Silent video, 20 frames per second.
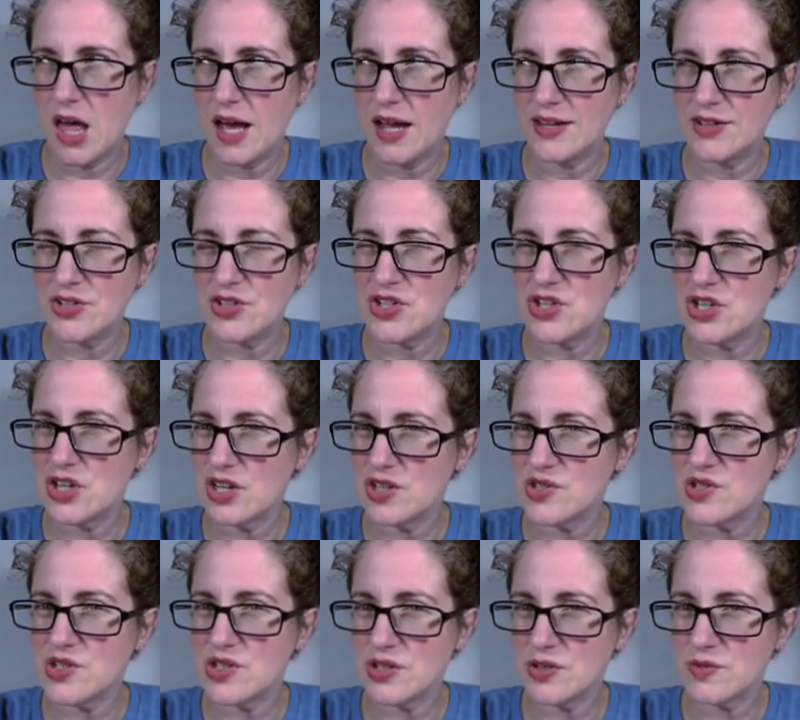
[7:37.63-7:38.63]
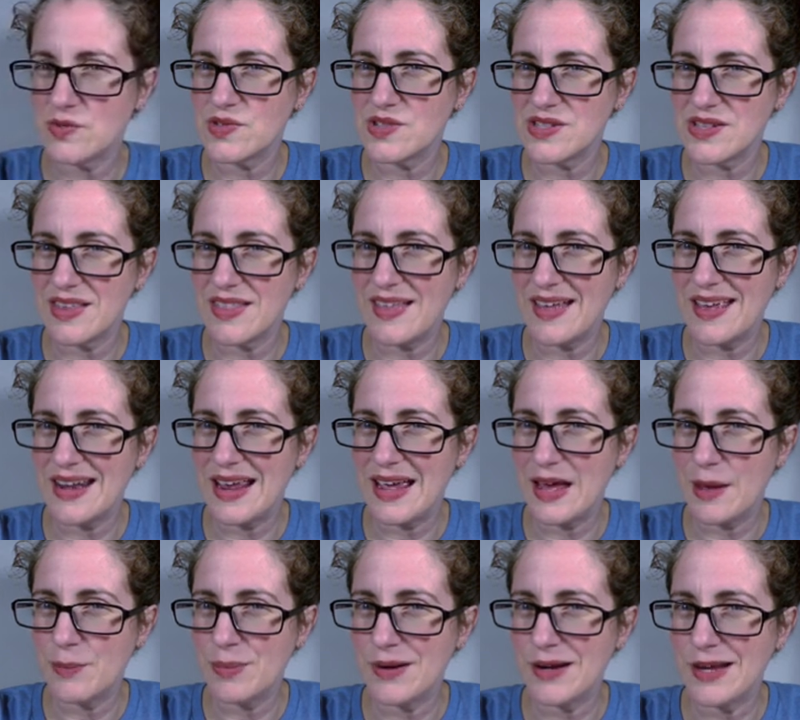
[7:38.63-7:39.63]
I just don't see that
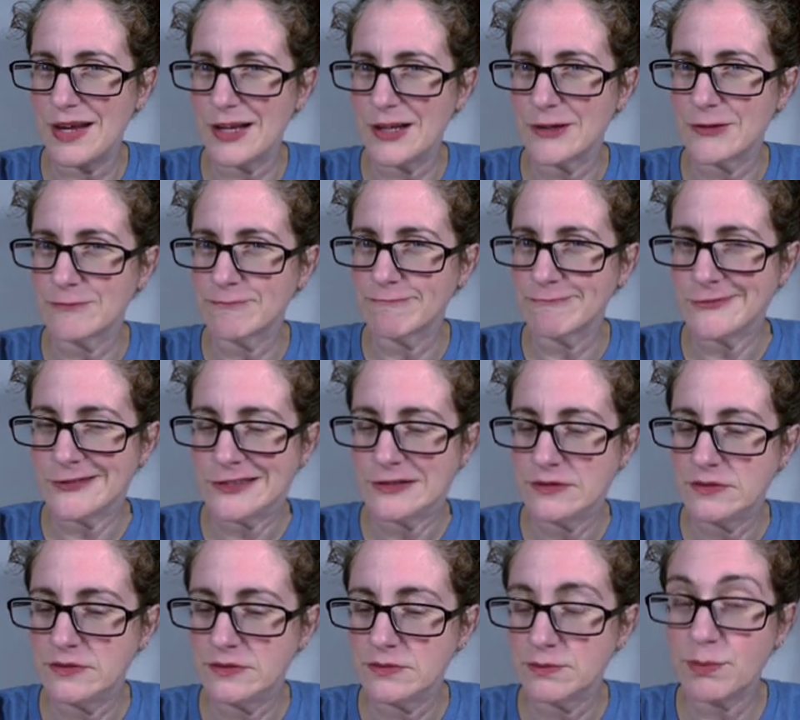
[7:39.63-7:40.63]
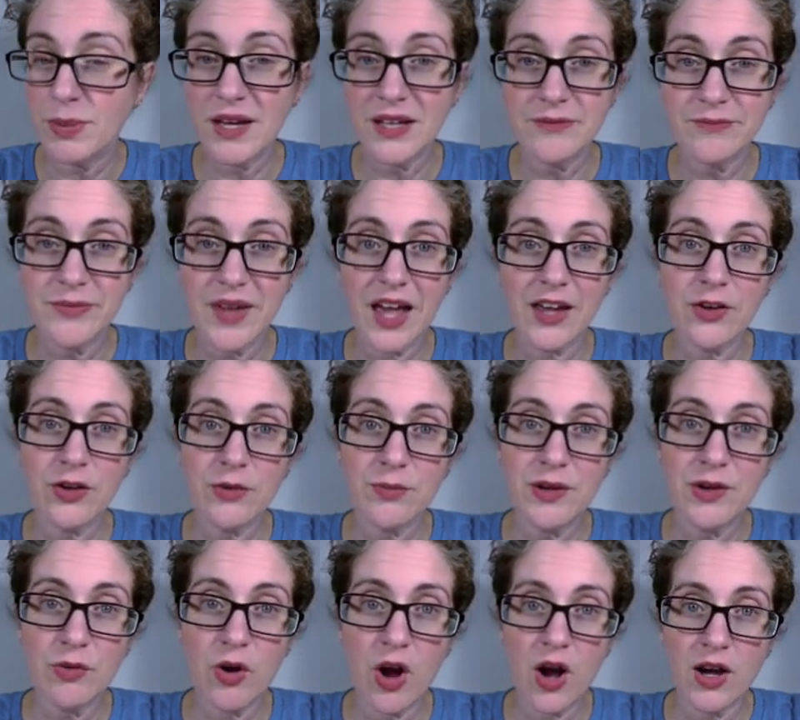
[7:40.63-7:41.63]
happening. But I could
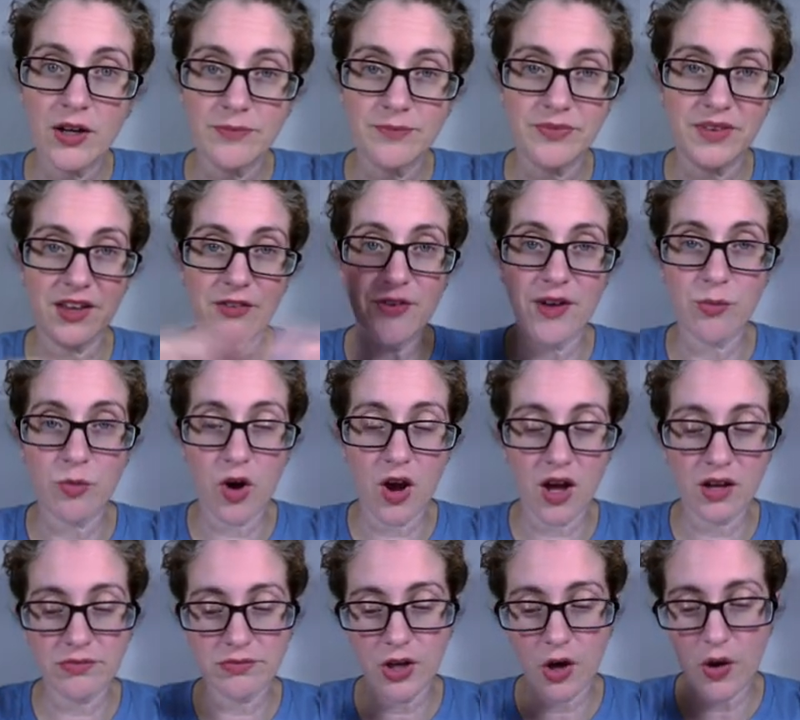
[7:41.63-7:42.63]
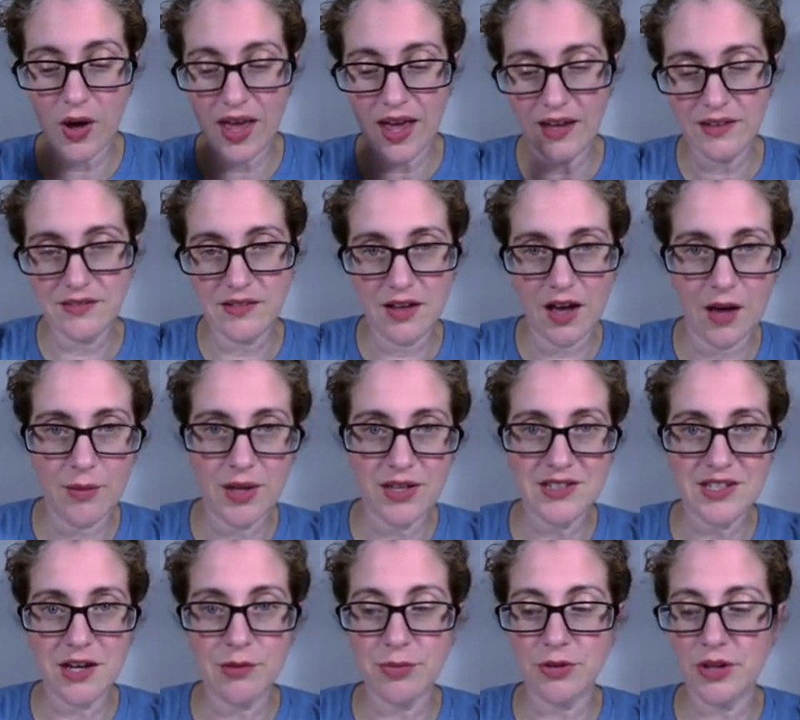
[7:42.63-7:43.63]
be wrong. If I'm wrong, go ahead, comment
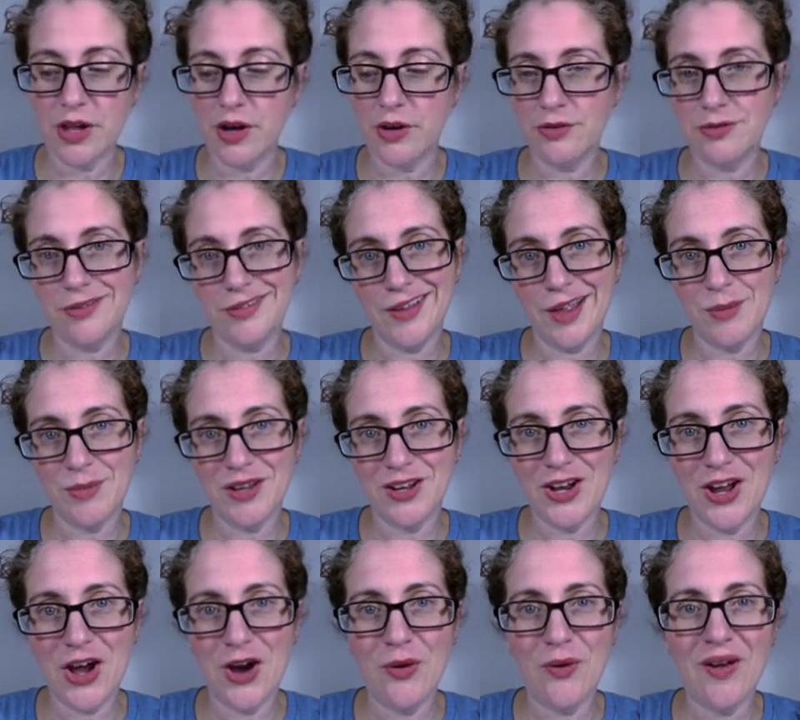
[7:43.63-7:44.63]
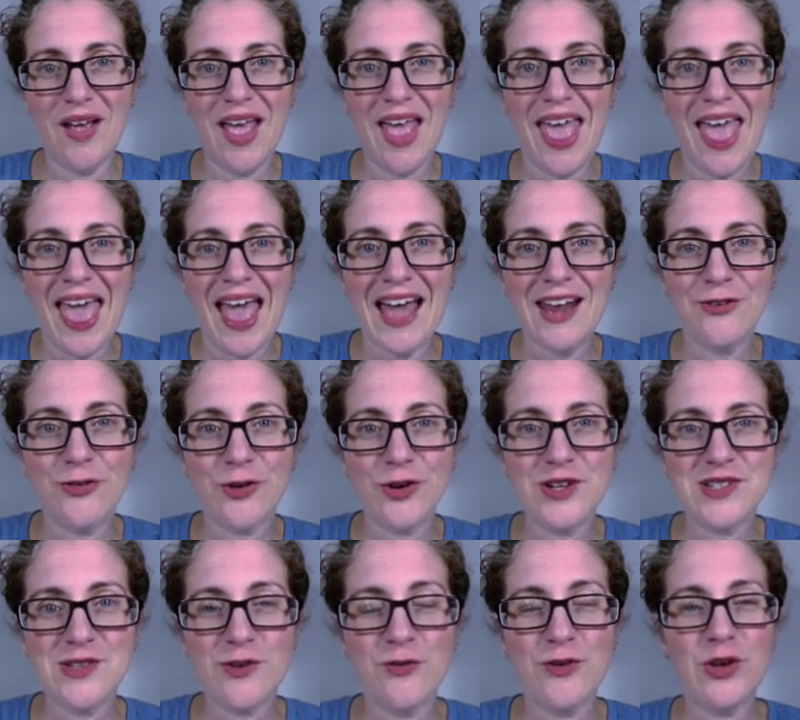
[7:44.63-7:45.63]
down below, let me know. And of
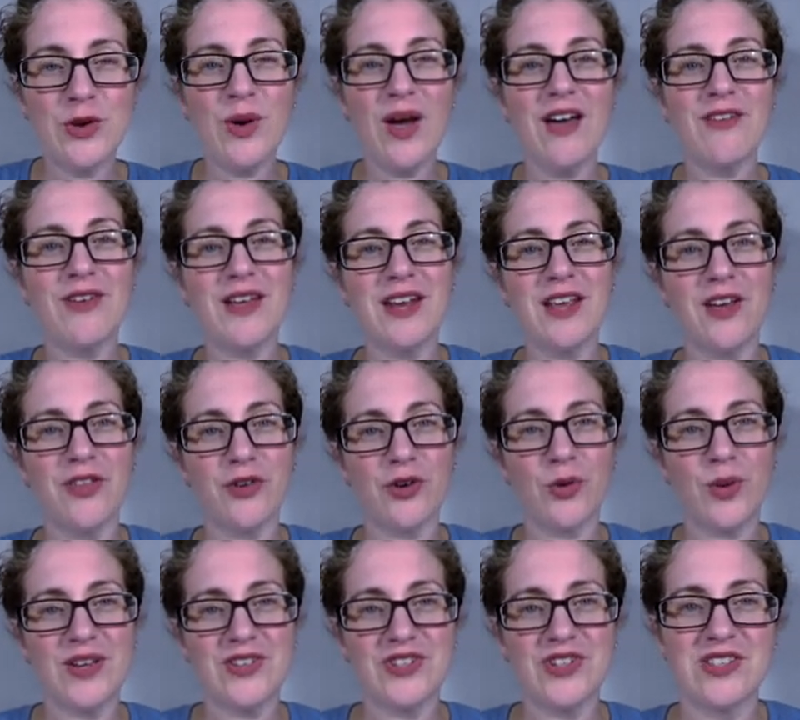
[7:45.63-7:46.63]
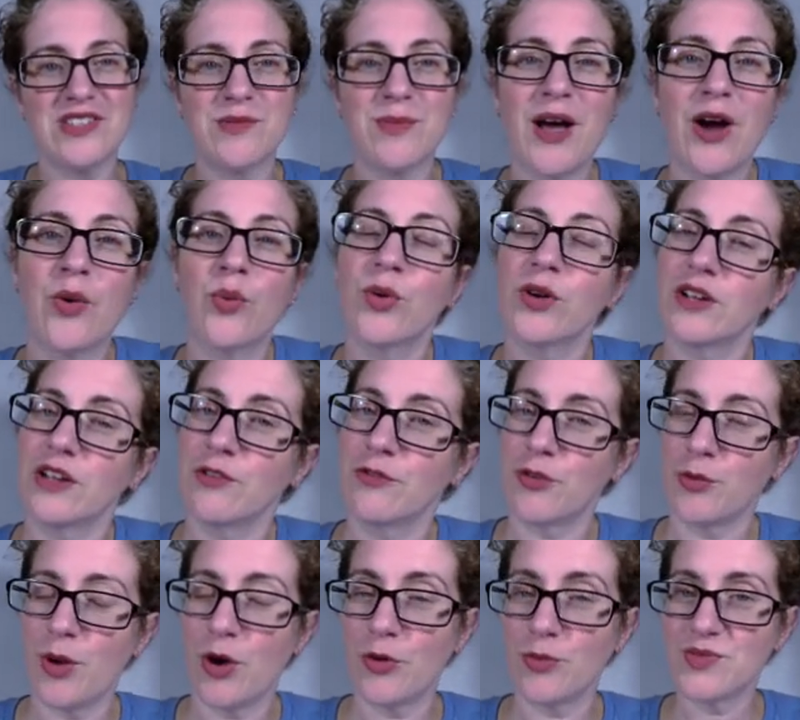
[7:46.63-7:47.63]
course, if you have any other questions about working
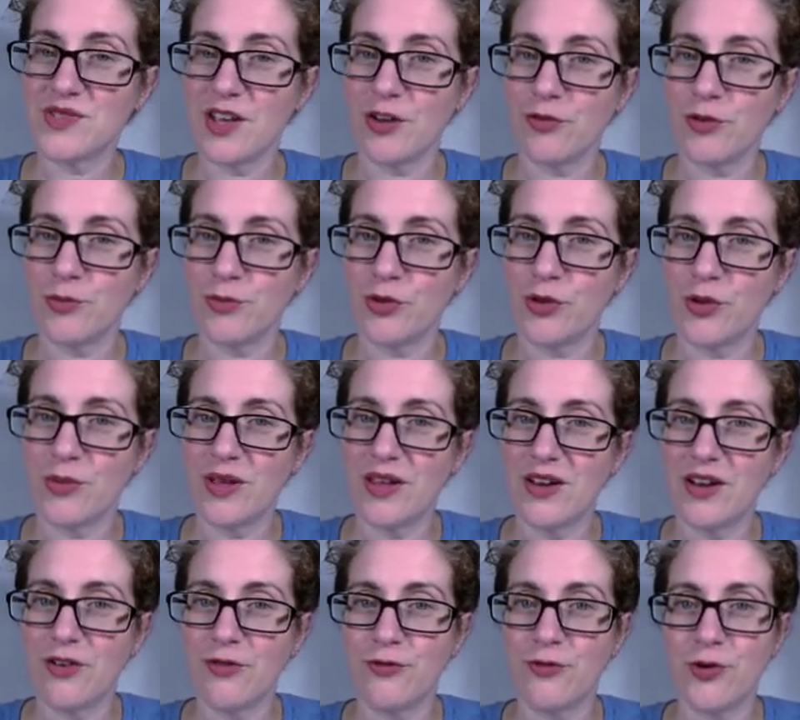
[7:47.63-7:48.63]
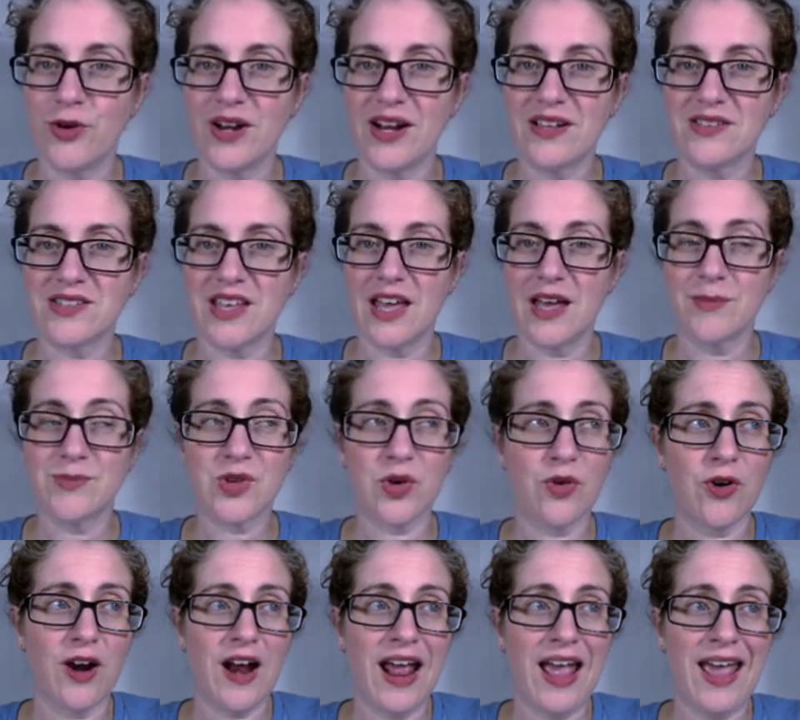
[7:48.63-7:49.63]
from home, self employment, avoiding scams,
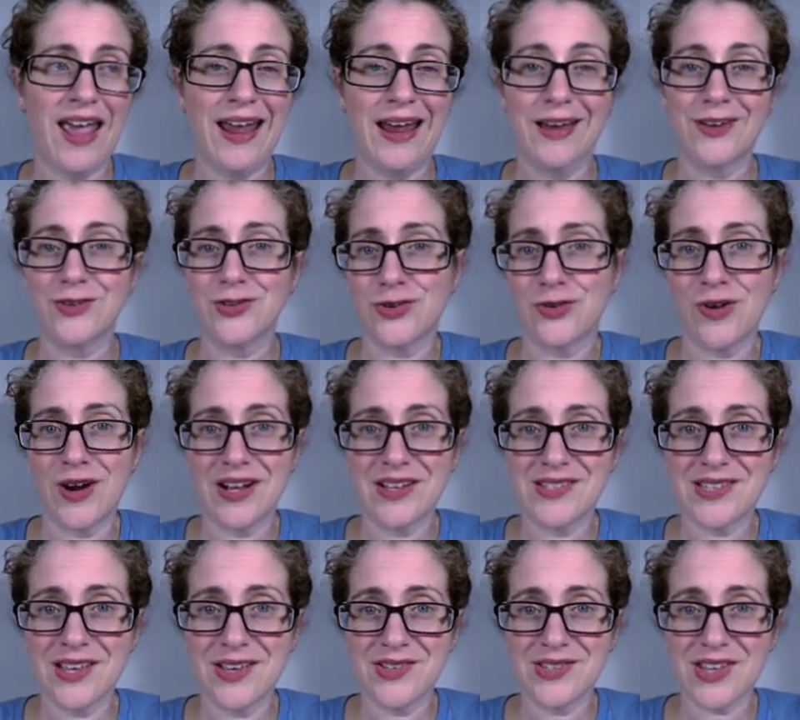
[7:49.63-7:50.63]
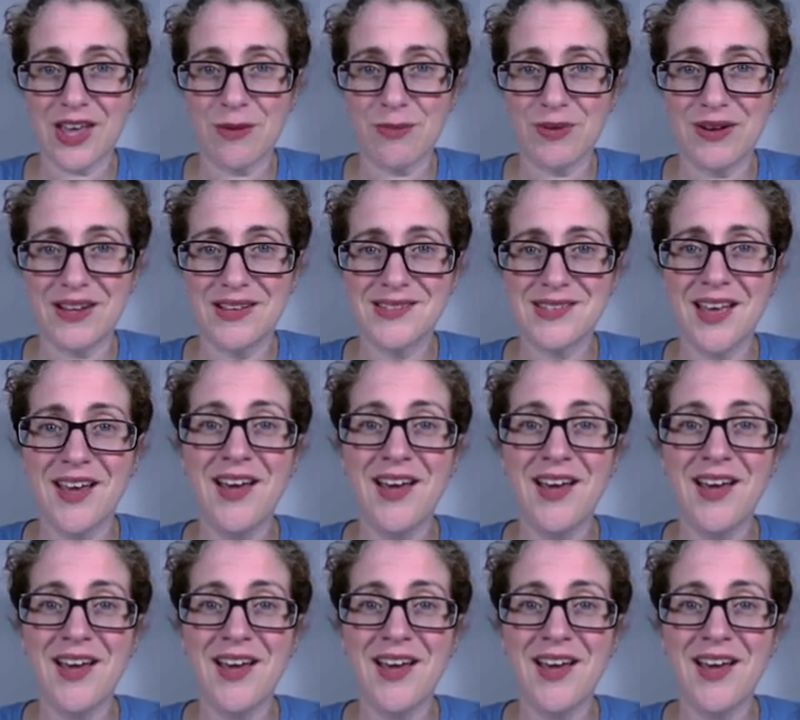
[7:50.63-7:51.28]
or hey, direct sales companies,